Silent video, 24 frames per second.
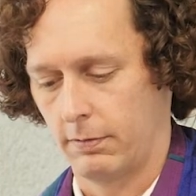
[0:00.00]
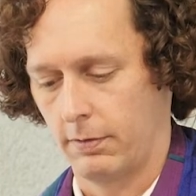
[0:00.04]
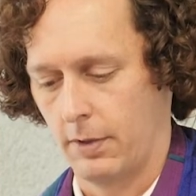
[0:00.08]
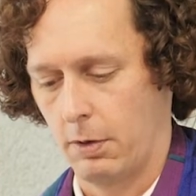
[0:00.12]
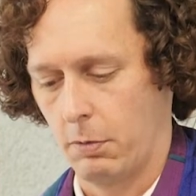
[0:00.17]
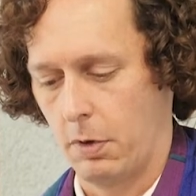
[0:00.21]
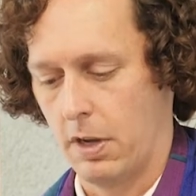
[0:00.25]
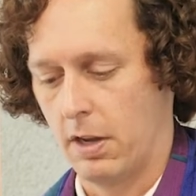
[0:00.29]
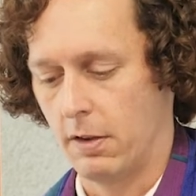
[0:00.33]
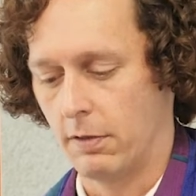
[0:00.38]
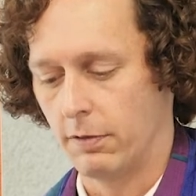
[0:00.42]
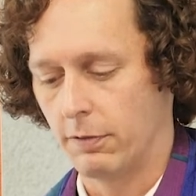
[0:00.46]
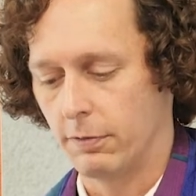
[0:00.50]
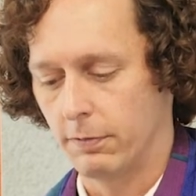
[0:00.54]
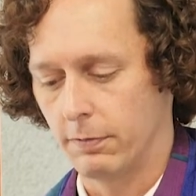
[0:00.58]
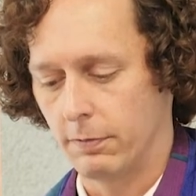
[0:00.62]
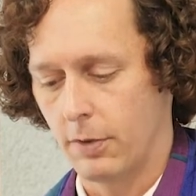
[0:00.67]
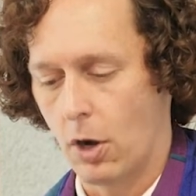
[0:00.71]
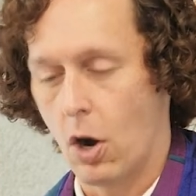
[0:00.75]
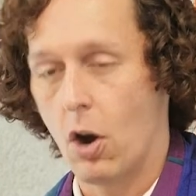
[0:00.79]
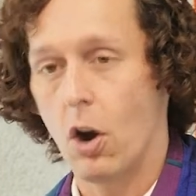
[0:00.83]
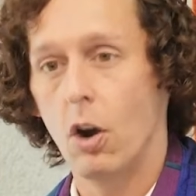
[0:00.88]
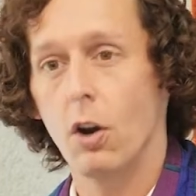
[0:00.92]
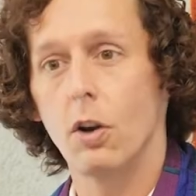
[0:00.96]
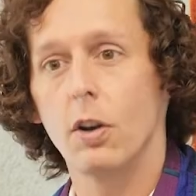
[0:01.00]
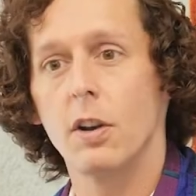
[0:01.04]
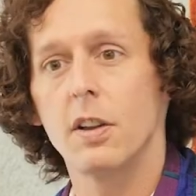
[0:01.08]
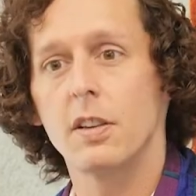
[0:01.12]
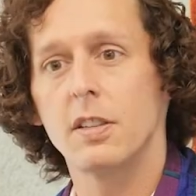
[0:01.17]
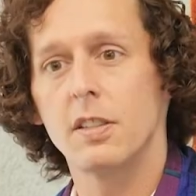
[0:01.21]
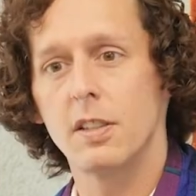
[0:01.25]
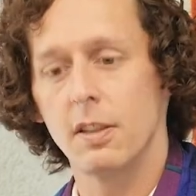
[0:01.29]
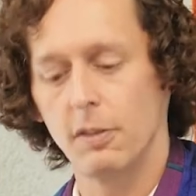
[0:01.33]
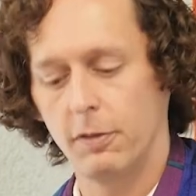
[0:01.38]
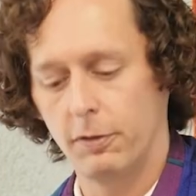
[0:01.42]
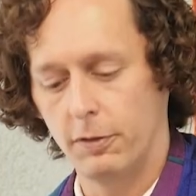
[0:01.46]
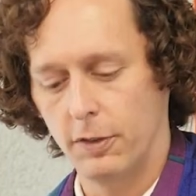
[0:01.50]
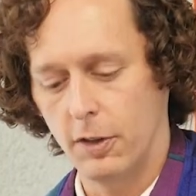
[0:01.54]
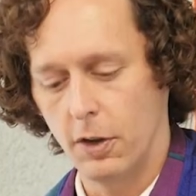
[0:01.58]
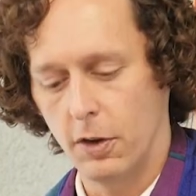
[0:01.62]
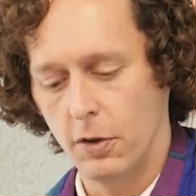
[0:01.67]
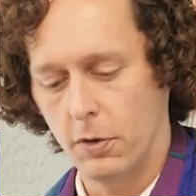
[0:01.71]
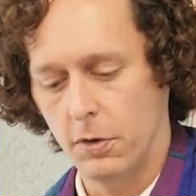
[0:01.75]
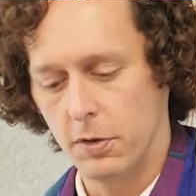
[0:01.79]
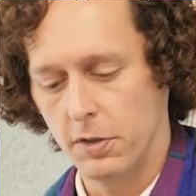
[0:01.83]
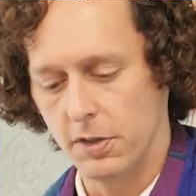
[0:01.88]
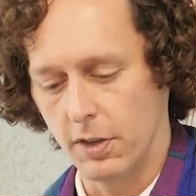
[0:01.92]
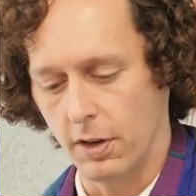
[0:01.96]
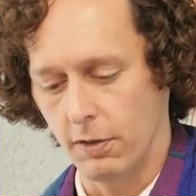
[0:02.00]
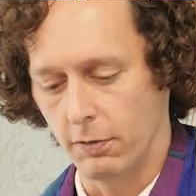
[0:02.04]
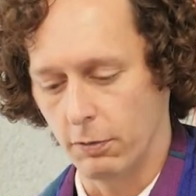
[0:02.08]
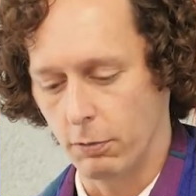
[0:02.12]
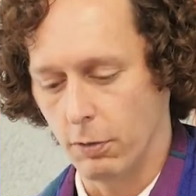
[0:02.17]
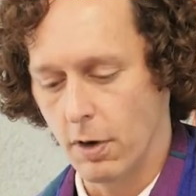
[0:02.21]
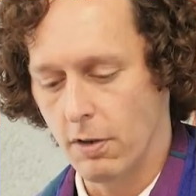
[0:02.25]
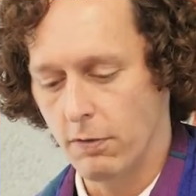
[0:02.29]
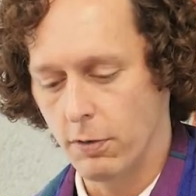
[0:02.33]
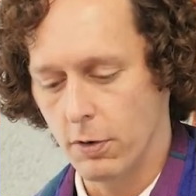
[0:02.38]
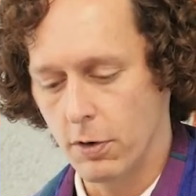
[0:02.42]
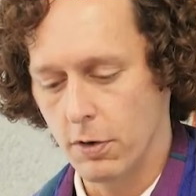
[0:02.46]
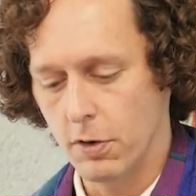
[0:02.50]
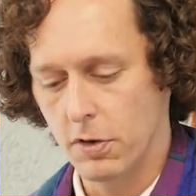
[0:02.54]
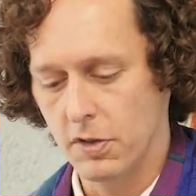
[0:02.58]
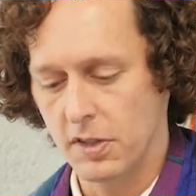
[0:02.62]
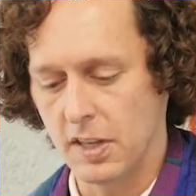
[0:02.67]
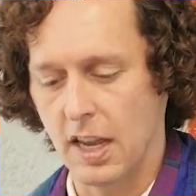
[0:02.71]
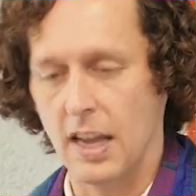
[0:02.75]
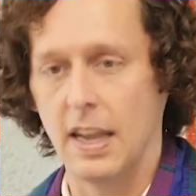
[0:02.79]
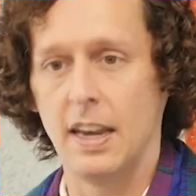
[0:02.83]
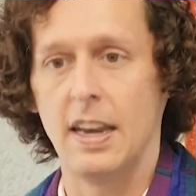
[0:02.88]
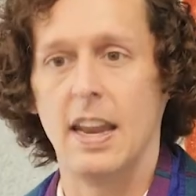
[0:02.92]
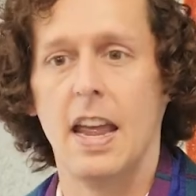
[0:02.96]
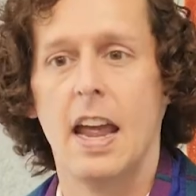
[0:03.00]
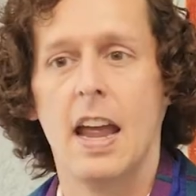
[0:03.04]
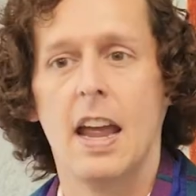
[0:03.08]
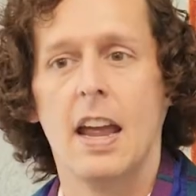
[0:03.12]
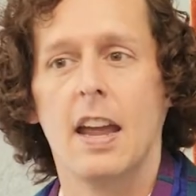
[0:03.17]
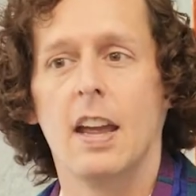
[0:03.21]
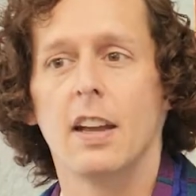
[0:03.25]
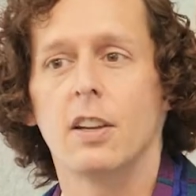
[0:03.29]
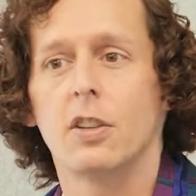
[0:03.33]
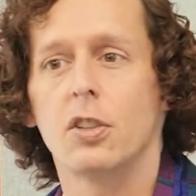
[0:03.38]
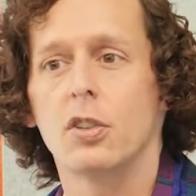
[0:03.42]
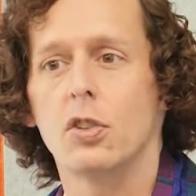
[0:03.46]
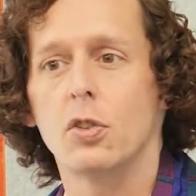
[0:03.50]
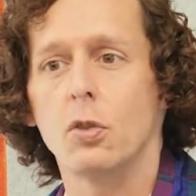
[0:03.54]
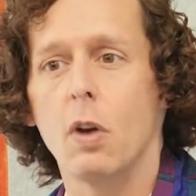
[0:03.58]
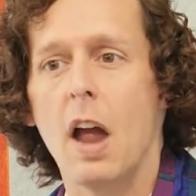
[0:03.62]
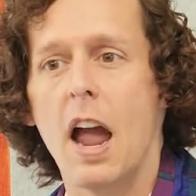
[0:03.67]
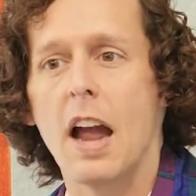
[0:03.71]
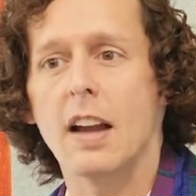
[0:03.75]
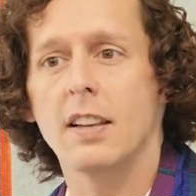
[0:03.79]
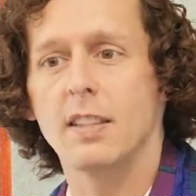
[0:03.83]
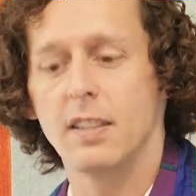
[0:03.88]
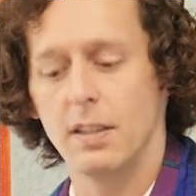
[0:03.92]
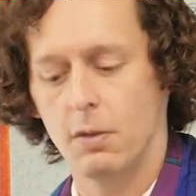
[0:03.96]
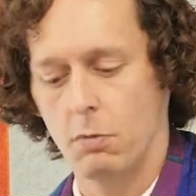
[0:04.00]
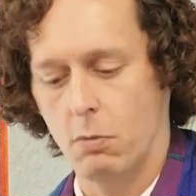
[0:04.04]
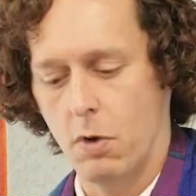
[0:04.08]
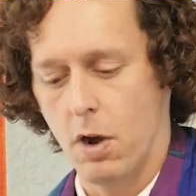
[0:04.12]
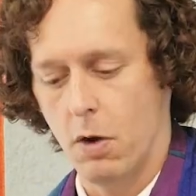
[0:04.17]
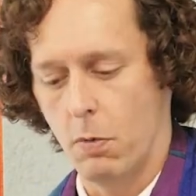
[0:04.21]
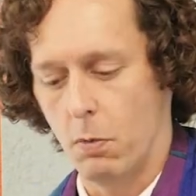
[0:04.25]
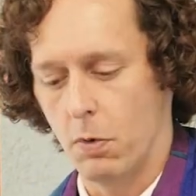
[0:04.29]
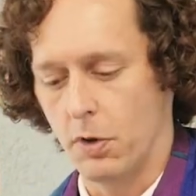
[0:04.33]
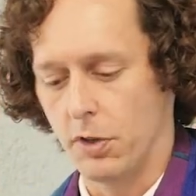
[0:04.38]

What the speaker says: We have harnessed the flows of rivers and extracted what